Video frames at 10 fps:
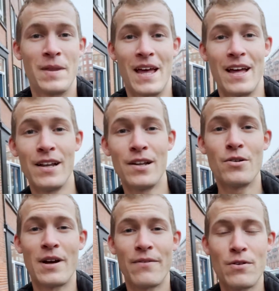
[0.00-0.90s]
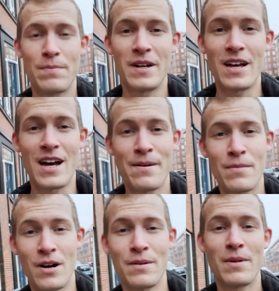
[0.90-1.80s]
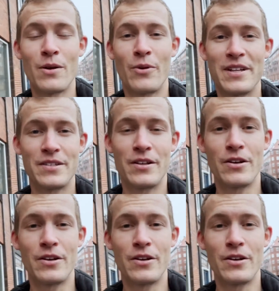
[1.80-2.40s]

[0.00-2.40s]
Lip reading: Hello everybody, I'm on my way to the